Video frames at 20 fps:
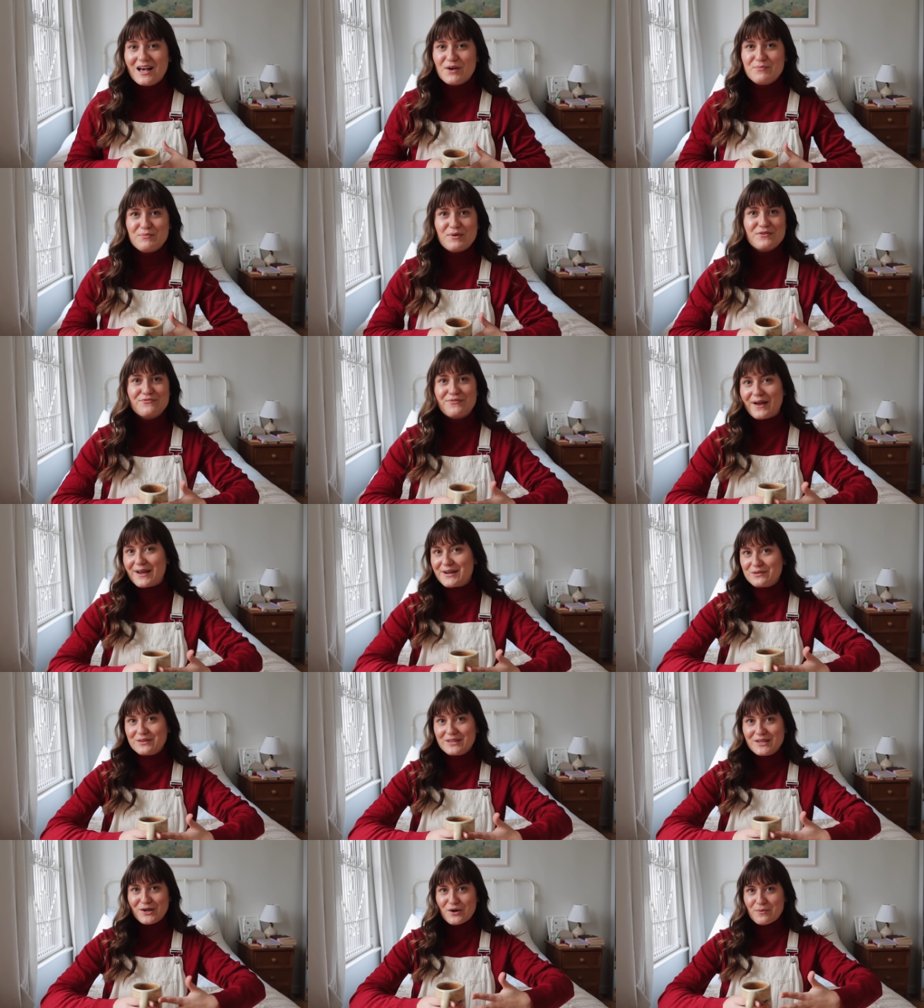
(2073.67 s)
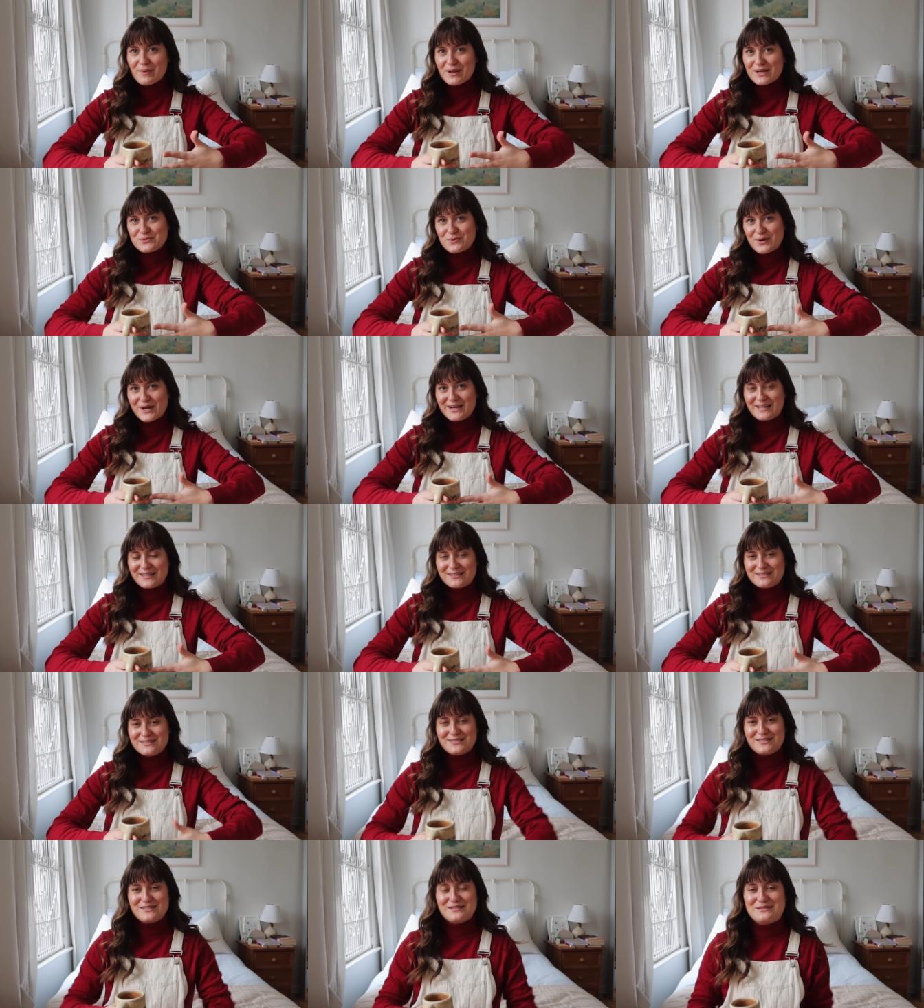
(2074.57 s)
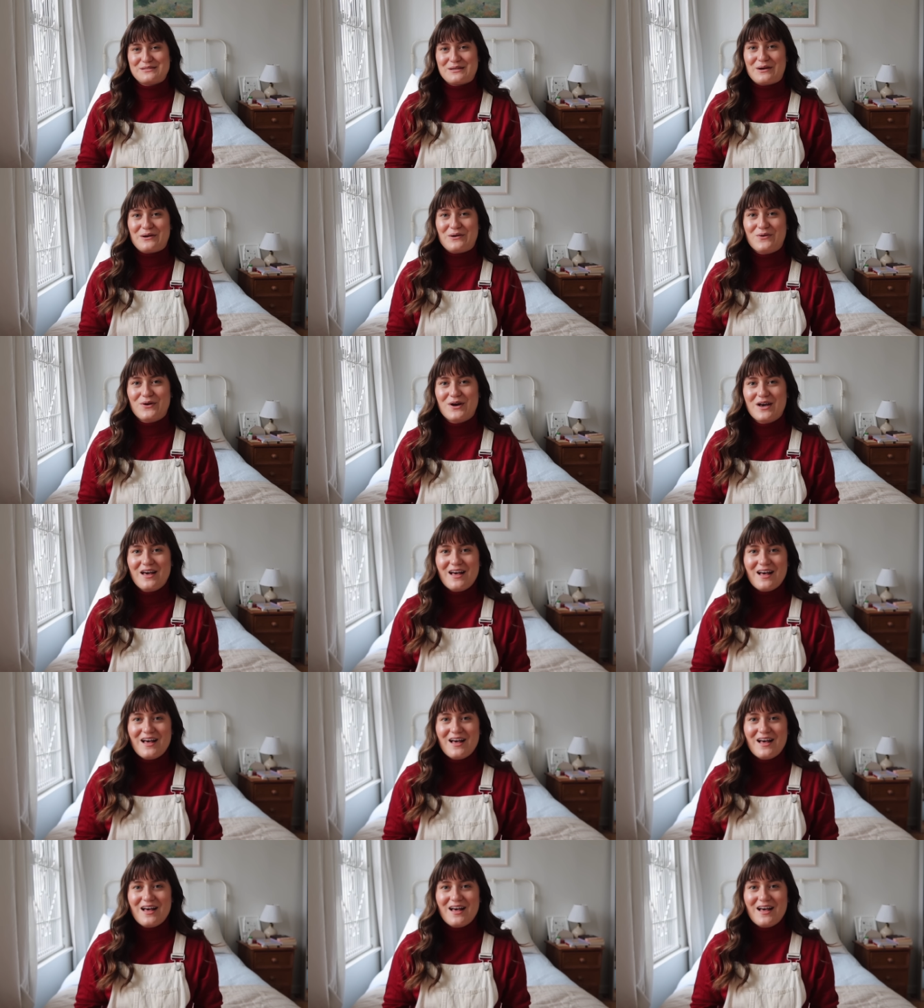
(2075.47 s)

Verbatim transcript: of my final year my 20s so